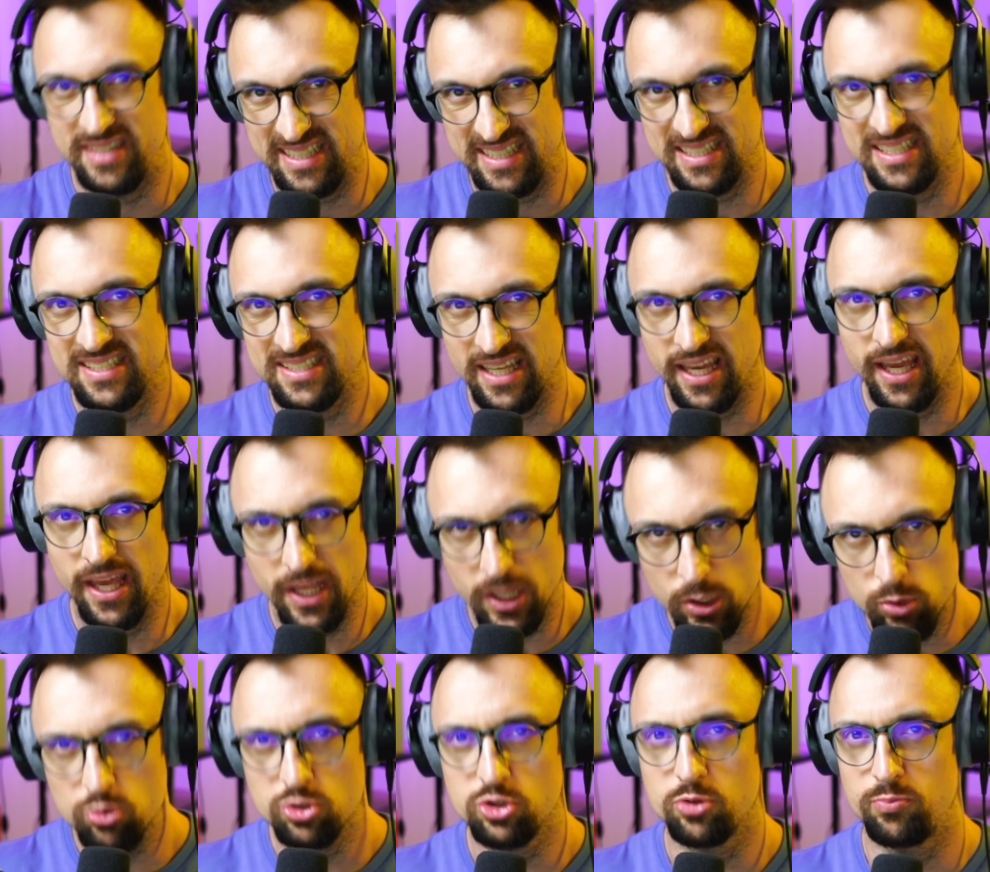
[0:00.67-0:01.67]
This is a
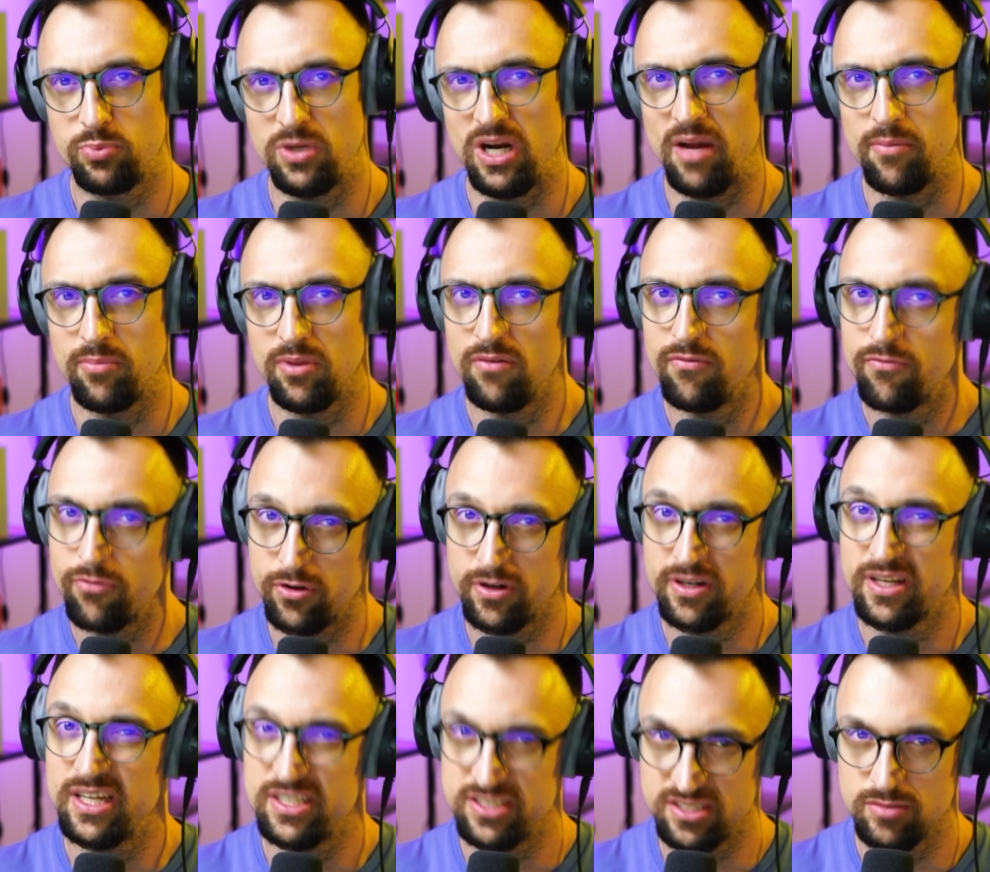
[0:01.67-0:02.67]
huge problem for
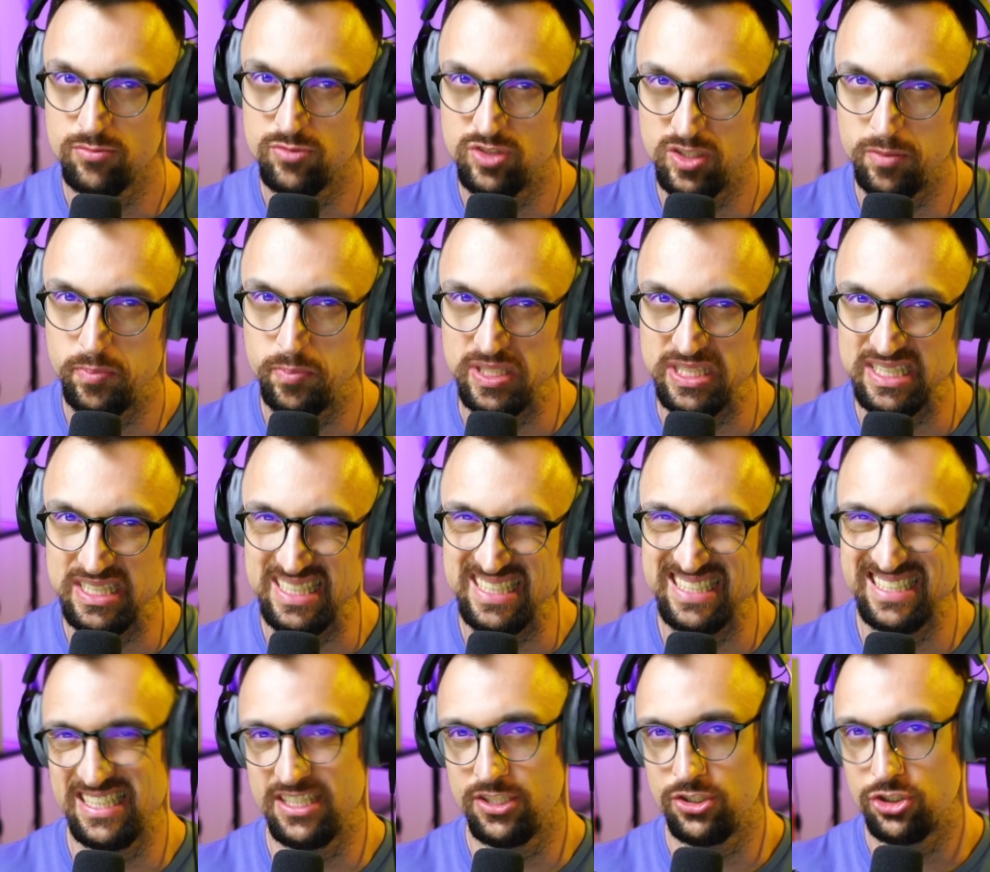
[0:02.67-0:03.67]
custom
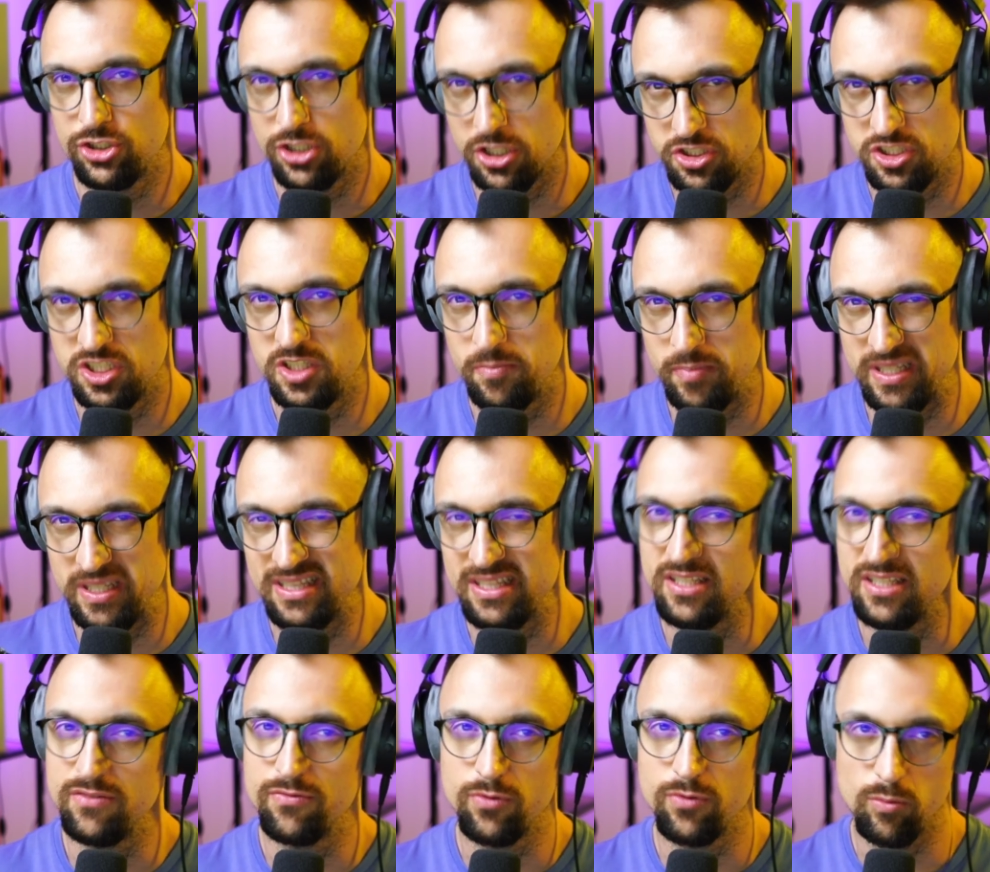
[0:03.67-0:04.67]
GPTs in
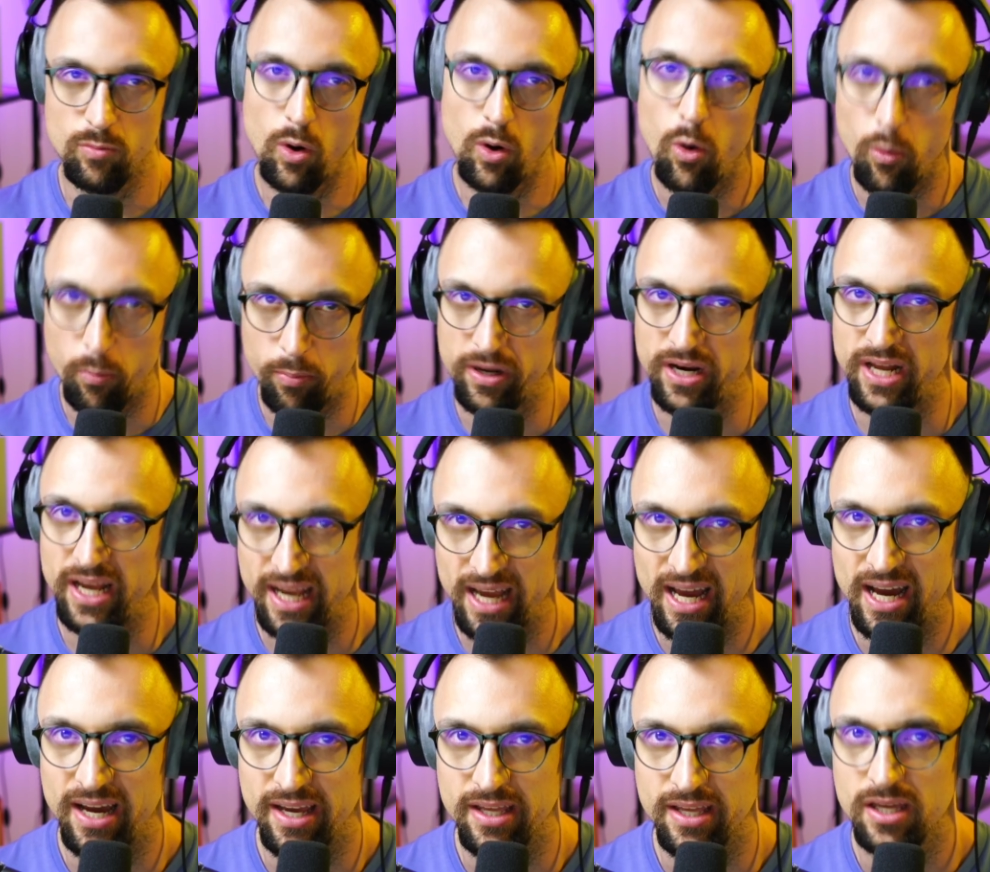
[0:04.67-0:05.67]
ChatGPT from
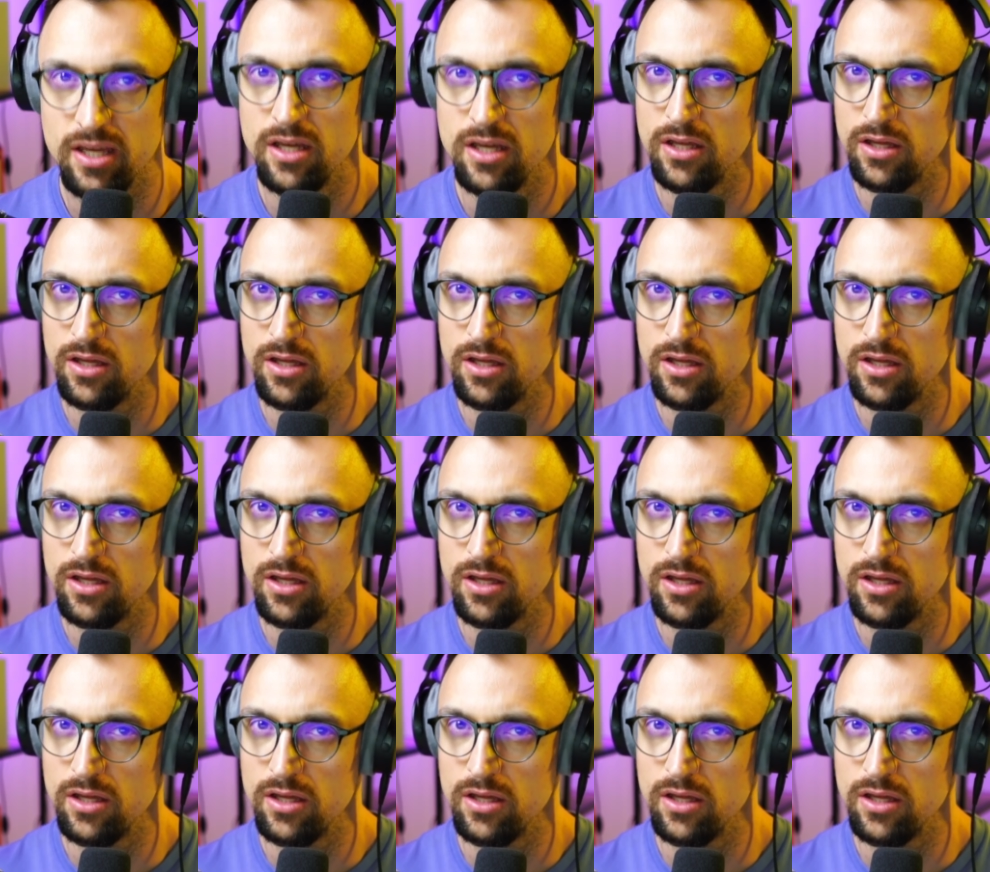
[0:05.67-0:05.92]
OpenAI.